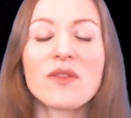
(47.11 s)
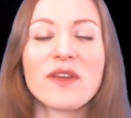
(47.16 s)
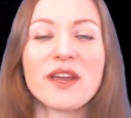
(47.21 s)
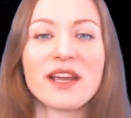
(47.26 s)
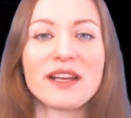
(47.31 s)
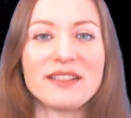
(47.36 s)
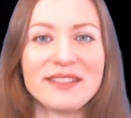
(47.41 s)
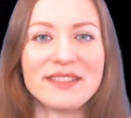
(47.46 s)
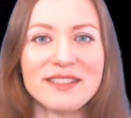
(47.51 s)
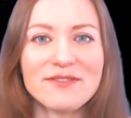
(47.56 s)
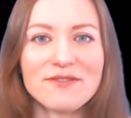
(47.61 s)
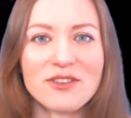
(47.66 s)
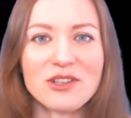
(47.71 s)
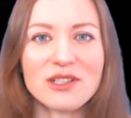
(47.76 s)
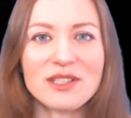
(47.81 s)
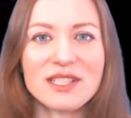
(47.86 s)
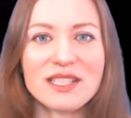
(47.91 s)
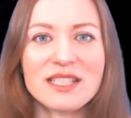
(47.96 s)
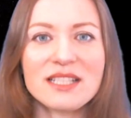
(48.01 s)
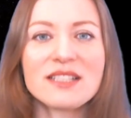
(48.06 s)
their
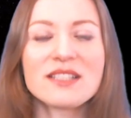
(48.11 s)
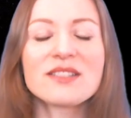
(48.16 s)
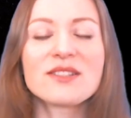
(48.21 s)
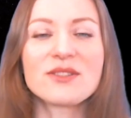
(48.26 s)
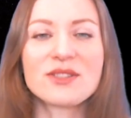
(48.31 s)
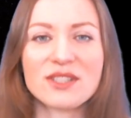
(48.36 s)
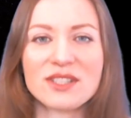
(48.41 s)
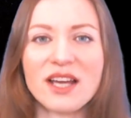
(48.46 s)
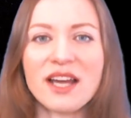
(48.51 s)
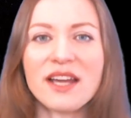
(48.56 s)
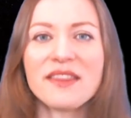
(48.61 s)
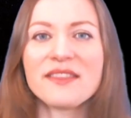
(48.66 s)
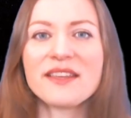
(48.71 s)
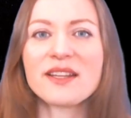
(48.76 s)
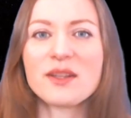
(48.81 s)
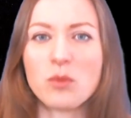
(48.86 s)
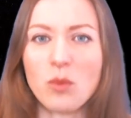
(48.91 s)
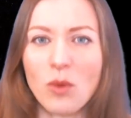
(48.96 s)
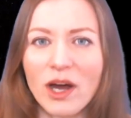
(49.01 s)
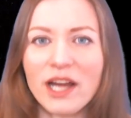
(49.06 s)
differences, to sign
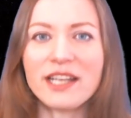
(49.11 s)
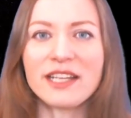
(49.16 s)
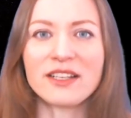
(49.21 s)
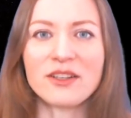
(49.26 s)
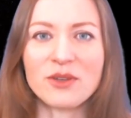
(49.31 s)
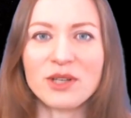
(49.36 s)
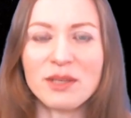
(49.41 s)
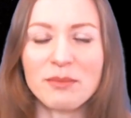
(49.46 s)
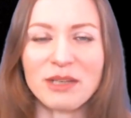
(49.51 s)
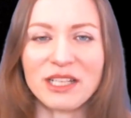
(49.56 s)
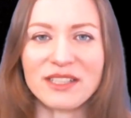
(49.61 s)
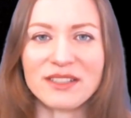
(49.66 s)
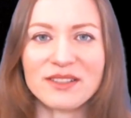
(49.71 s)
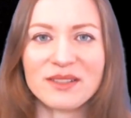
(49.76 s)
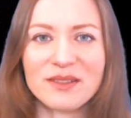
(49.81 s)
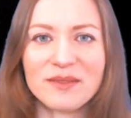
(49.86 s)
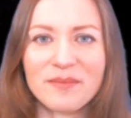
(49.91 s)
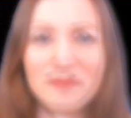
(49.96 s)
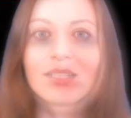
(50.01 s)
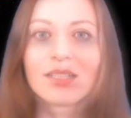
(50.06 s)
that one
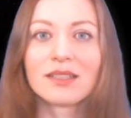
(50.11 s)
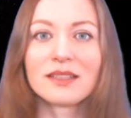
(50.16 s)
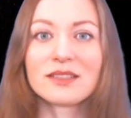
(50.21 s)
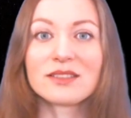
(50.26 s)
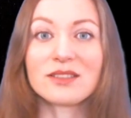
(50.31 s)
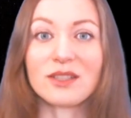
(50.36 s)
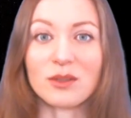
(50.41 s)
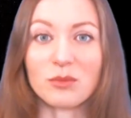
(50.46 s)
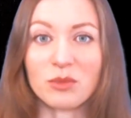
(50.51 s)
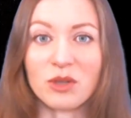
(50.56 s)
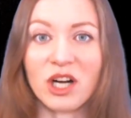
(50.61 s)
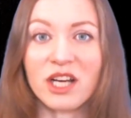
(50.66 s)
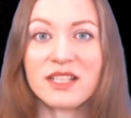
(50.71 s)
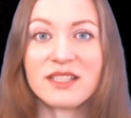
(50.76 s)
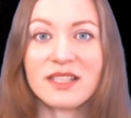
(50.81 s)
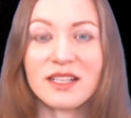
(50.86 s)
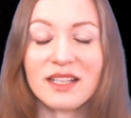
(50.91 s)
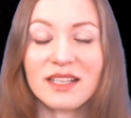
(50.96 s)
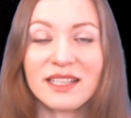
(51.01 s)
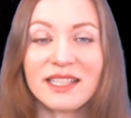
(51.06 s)
agreement?
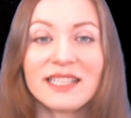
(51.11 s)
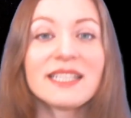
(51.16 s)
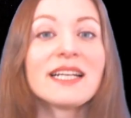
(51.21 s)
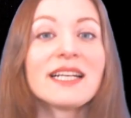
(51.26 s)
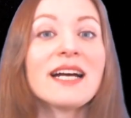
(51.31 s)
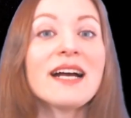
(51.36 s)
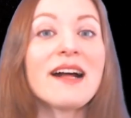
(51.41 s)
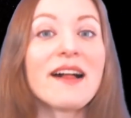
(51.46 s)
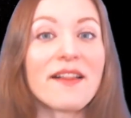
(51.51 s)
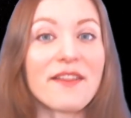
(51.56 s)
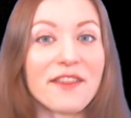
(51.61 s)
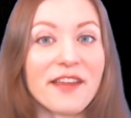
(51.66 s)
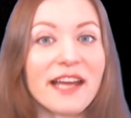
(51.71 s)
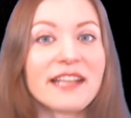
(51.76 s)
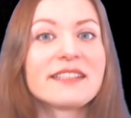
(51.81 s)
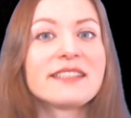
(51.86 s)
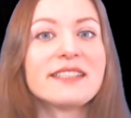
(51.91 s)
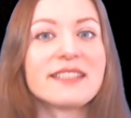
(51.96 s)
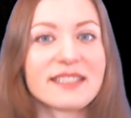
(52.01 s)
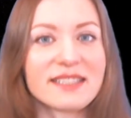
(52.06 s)
Surprisingly,
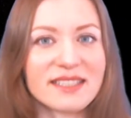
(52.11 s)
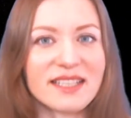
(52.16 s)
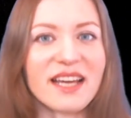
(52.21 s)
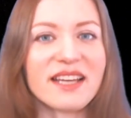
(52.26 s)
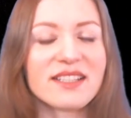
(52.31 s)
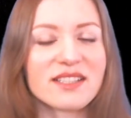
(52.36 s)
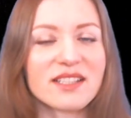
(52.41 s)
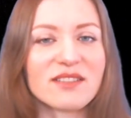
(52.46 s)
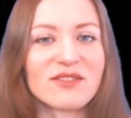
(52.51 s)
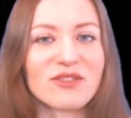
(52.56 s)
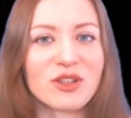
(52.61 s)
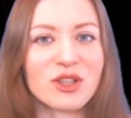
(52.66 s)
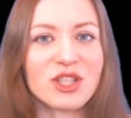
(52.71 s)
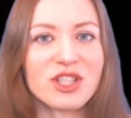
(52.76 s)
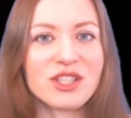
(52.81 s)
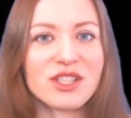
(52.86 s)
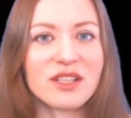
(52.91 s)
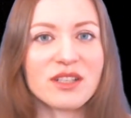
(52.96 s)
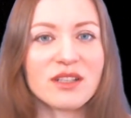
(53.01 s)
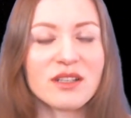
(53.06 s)
that decisive
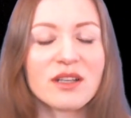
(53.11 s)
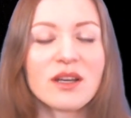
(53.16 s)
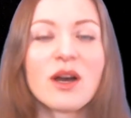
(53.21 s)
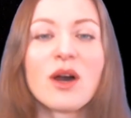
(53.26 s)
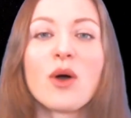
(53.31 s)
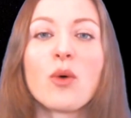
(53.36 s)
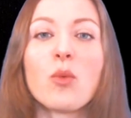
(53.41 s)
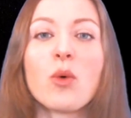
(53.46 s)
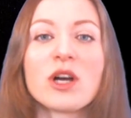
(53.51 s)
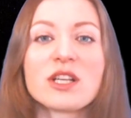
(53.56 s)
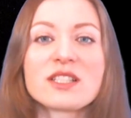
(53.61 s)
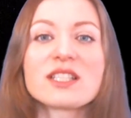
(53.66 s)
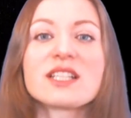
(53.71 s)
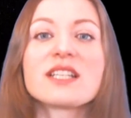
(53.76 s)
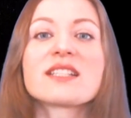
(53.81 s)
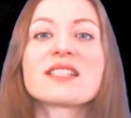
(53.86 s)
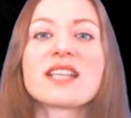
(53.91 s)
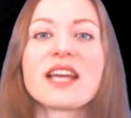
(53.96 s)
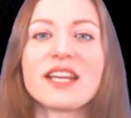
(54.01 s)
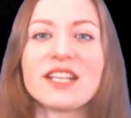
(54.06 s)
reason was
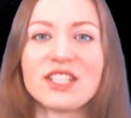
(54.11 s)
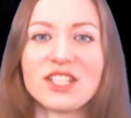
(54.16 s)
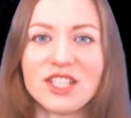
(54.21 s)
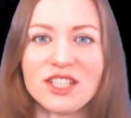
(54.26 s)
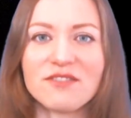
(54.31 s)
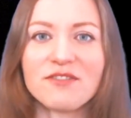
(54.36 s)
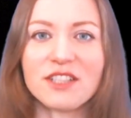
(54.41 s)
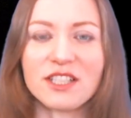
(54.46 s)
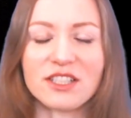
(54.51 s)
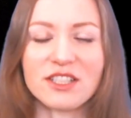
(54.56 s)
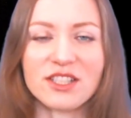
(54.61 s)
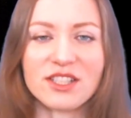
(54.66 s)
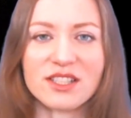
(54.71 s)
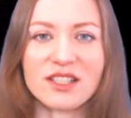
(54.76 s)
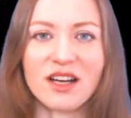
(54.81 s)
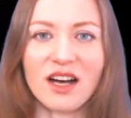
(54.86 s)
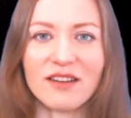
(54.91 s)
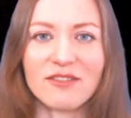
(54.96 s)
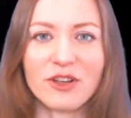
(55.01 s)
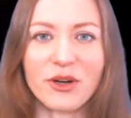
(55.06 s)
a scientific
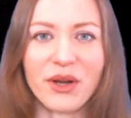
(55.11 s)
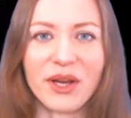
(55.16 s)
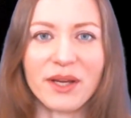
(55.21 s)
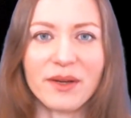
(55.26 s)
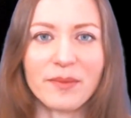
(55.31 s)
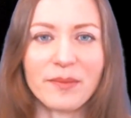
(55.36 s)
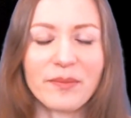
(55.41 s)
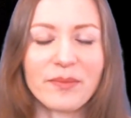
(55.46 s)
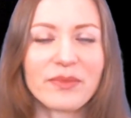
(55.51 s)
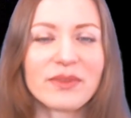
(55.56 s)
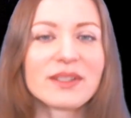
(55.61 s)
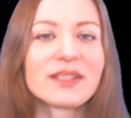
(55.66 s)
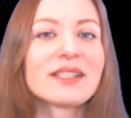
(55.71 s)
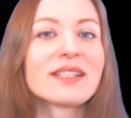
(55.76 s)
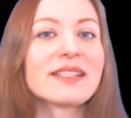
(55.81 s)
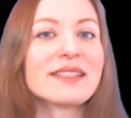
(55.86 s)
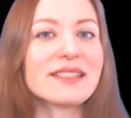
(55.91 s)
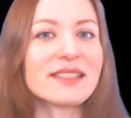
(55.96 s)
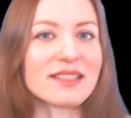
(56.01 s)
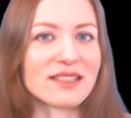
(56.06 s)
discovery.
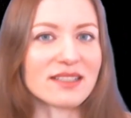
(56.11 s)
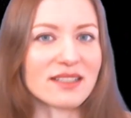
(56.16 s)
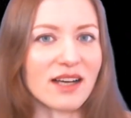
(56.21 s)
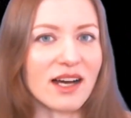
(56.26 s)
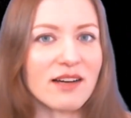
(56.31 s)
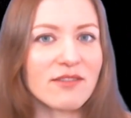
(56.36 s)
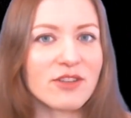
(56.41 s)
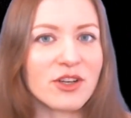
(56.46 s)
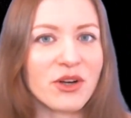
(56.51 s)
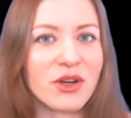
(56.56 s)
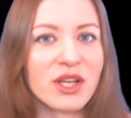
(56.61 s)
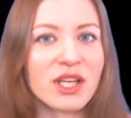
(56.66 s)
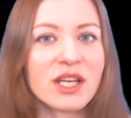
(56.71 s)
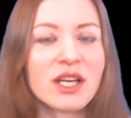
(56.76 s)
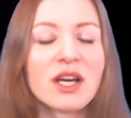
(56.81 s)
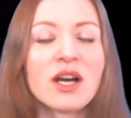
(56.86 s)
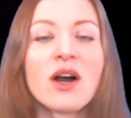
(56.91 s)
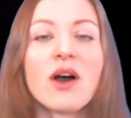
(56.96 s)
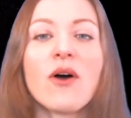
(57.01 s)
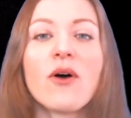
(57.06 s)
Discovery
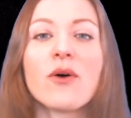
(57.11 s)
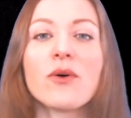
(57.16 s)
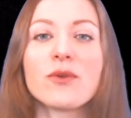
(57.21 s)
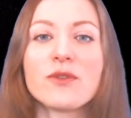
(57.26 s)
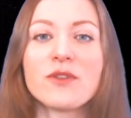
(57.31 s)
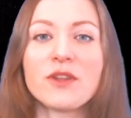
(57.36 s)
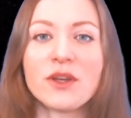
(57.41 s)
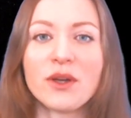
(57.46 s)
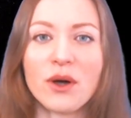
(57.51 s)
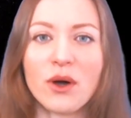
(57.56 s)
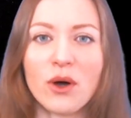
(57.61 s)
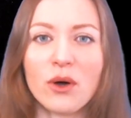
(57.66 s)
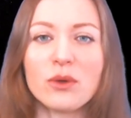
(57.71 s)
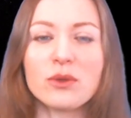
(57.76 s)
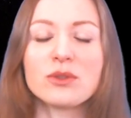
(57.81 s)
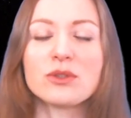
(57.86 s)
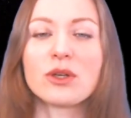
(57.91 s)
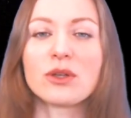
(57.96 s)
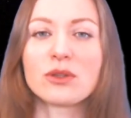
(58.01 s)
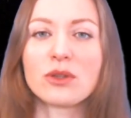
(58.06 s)
of the
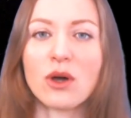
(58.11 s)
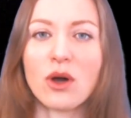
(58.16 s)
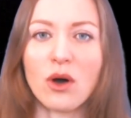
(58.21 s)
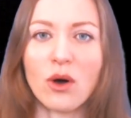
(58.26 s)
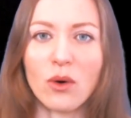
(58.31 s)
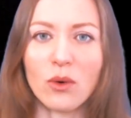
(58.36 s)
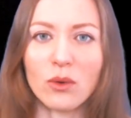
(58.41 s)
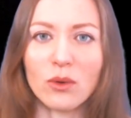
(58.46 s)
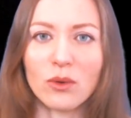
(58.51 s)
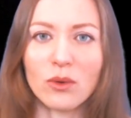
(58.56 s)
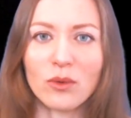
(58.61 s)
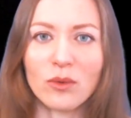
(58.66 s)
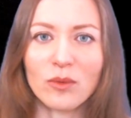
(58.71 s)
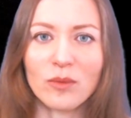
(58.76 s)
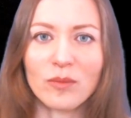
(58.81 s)
ozone hole.